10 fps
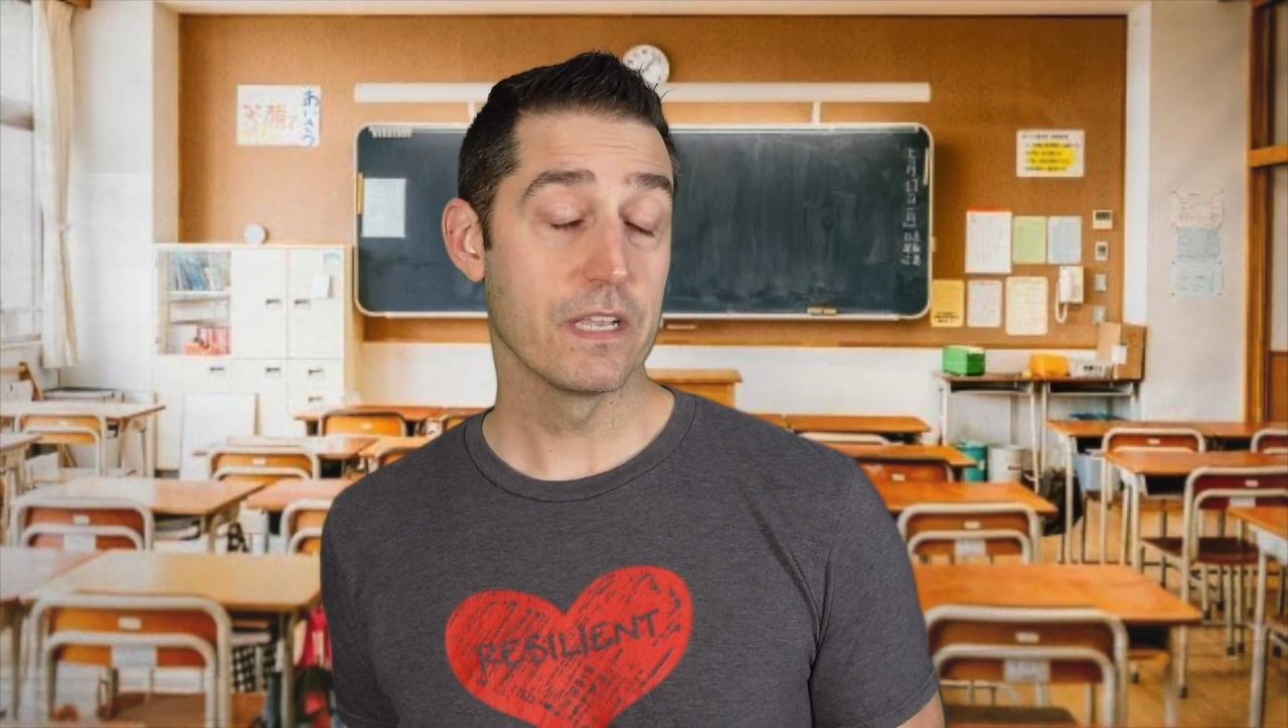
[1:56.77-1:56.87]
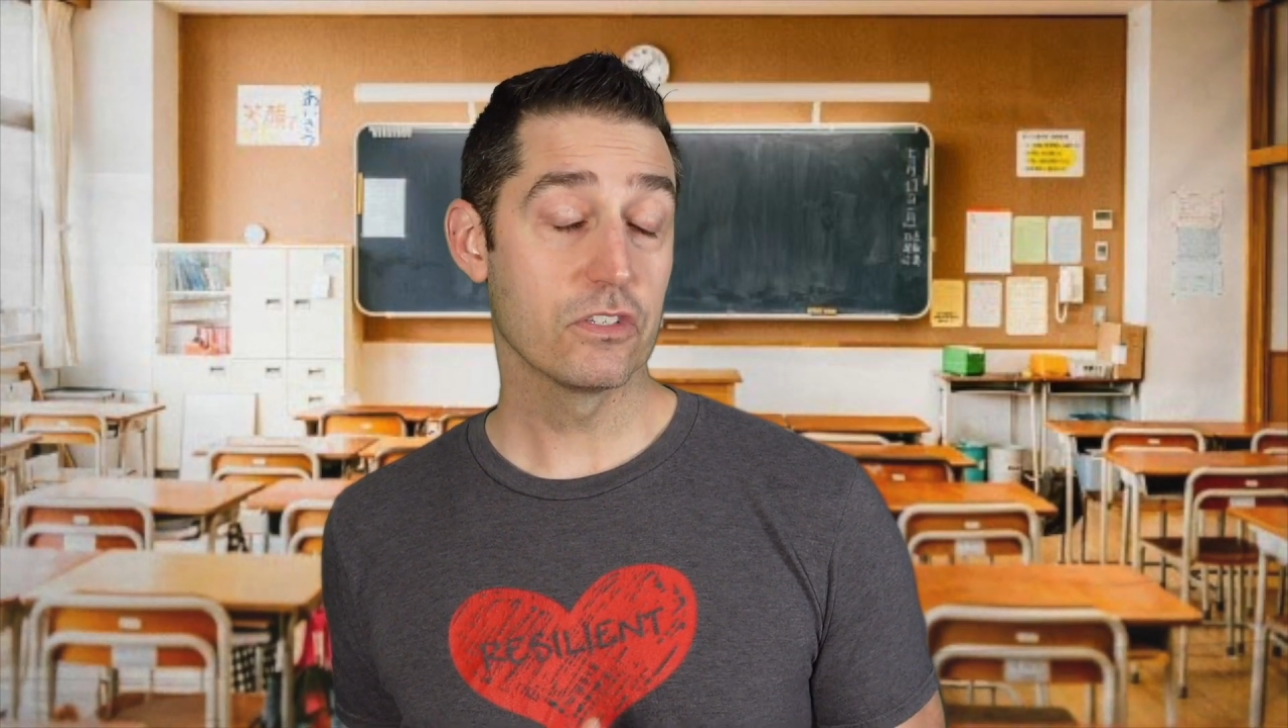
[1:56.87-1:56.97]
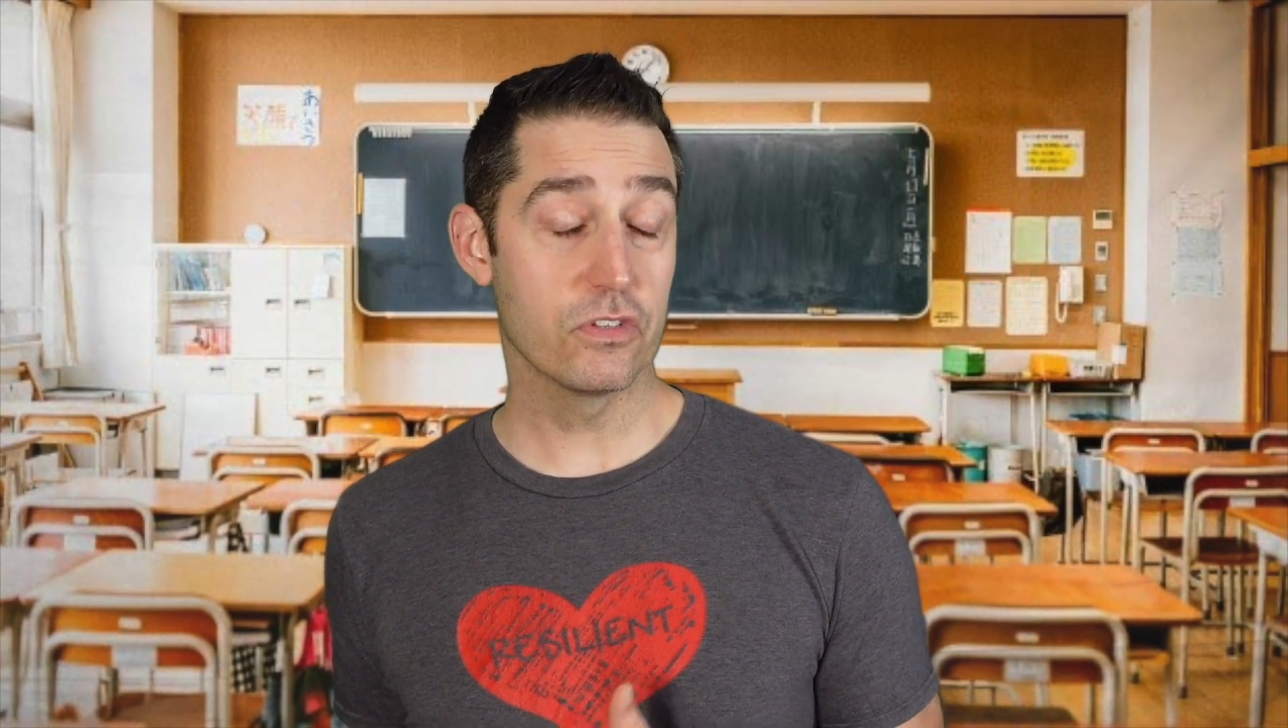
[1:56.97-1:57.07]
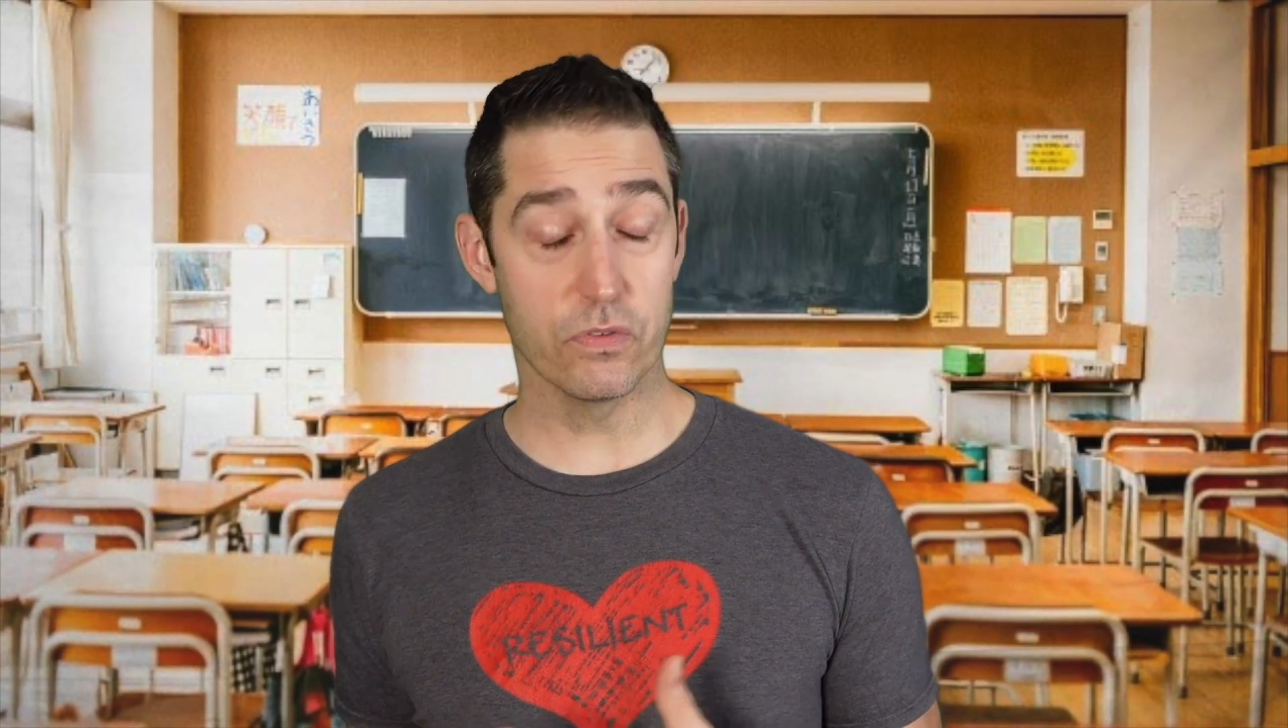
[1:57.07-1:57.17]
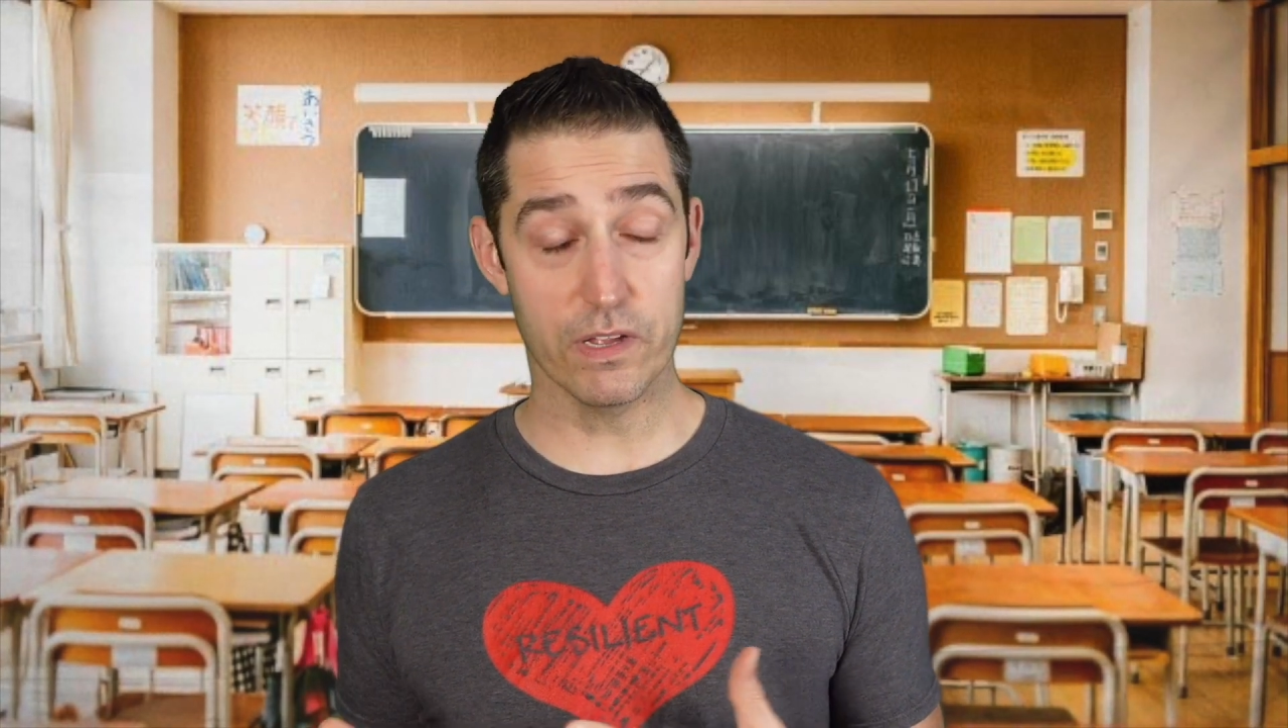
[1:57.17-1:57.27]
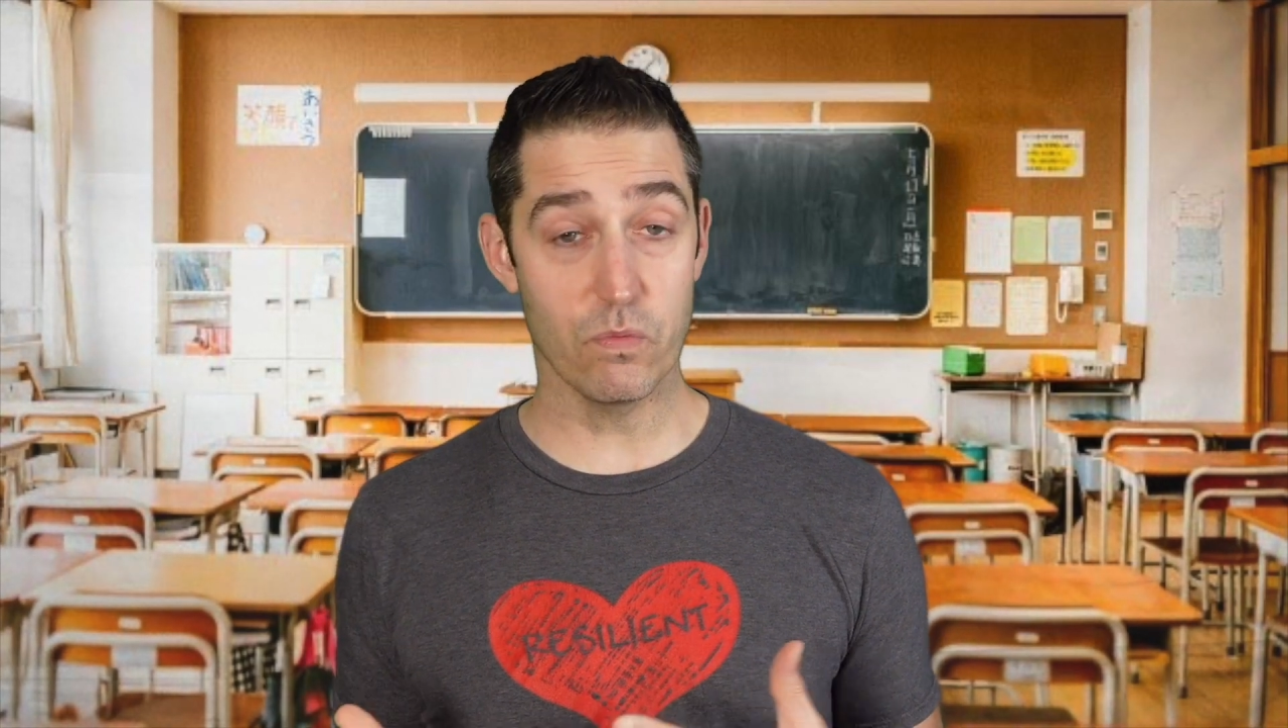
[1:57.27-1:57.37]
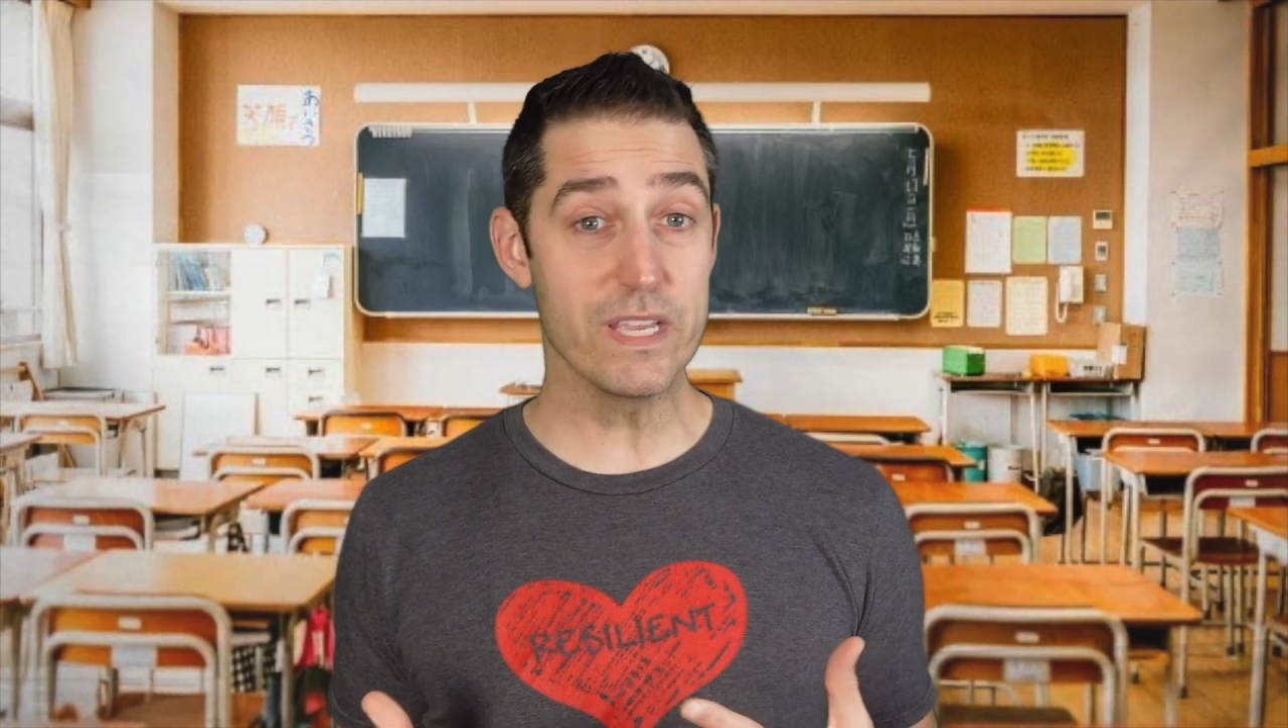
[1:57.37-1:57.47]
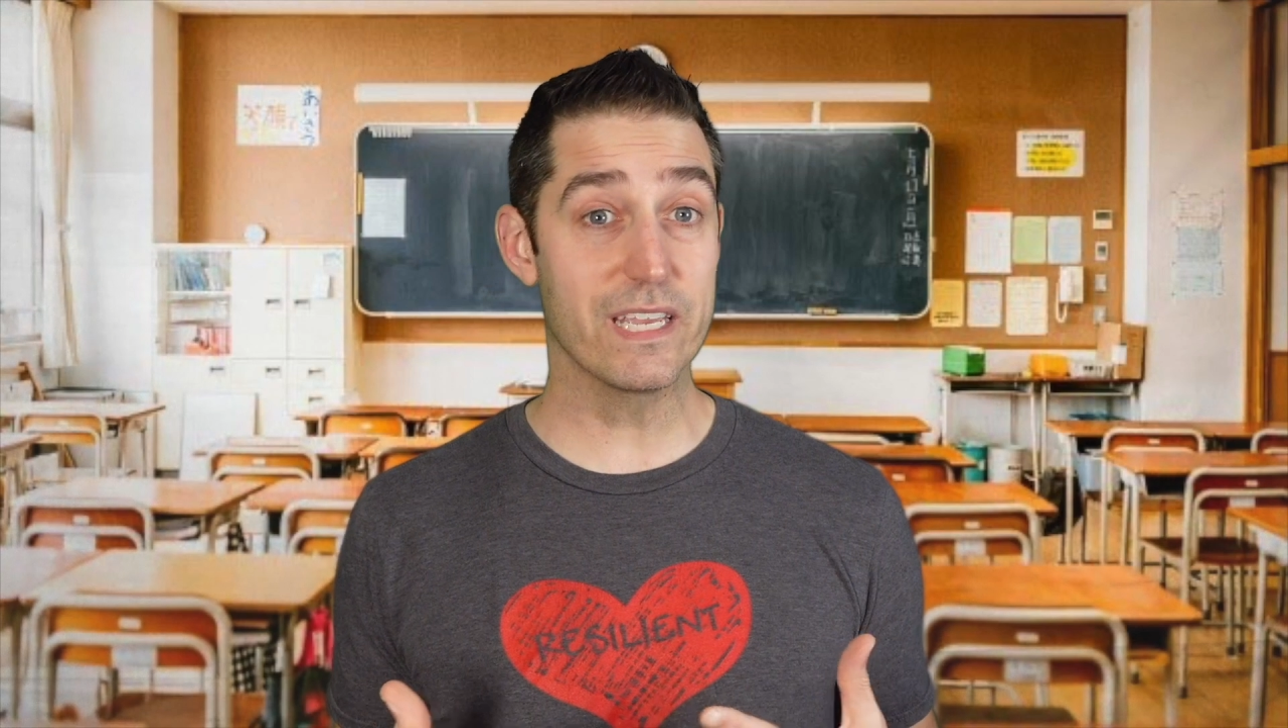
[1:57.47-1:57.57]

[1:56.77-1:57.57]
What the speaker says: so that we